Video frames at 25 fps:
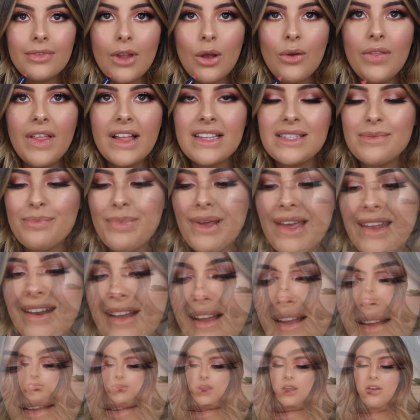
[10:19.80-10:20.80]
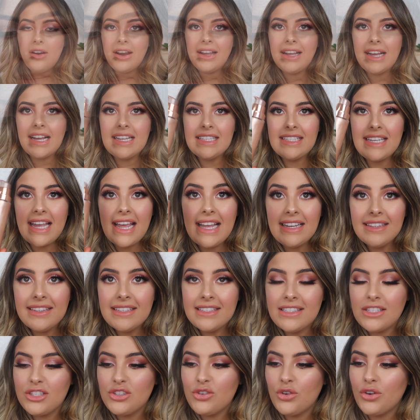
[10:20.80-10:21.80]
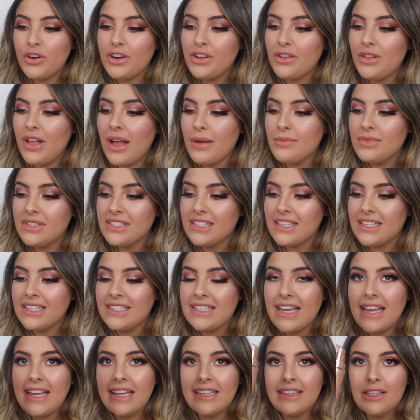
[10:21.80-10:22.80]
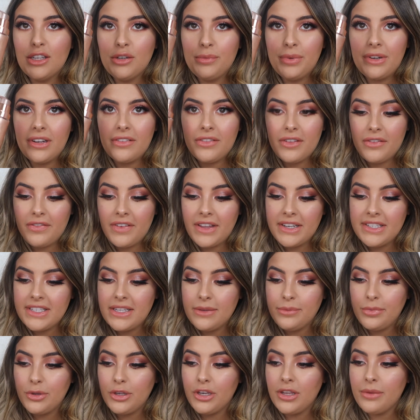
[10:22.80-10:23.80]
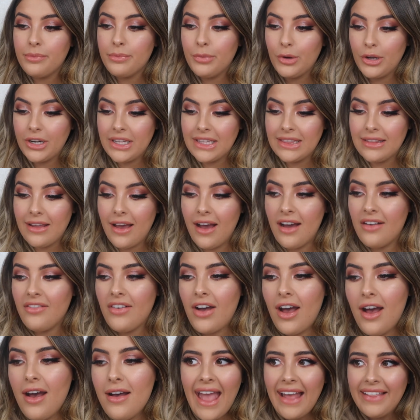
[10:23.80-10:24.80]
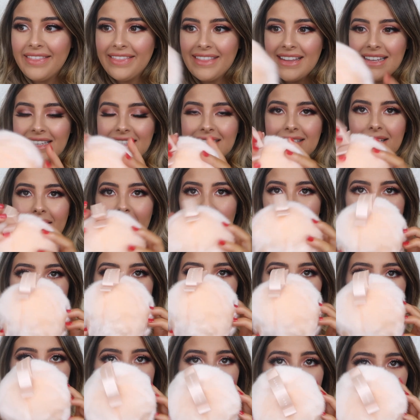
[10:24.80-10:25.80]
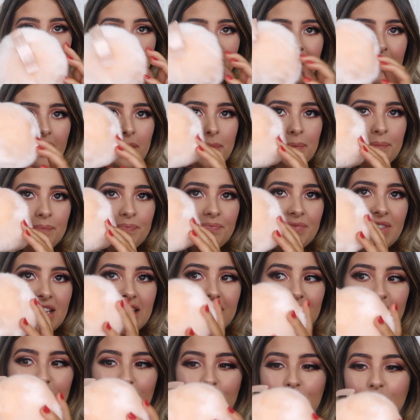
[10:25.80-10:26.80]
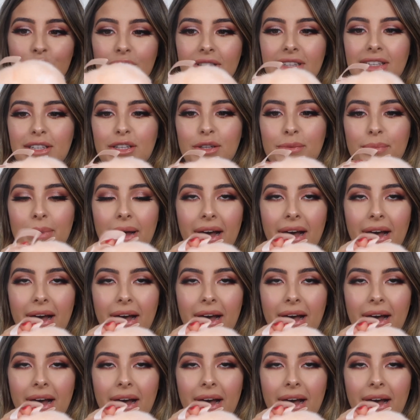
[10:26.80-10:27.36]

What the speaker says: Oh, that's better. All right guys, to end this tutorial, I'm just gonna take a little bit of the Fenty Beauty Body Lava and this puff, this cute little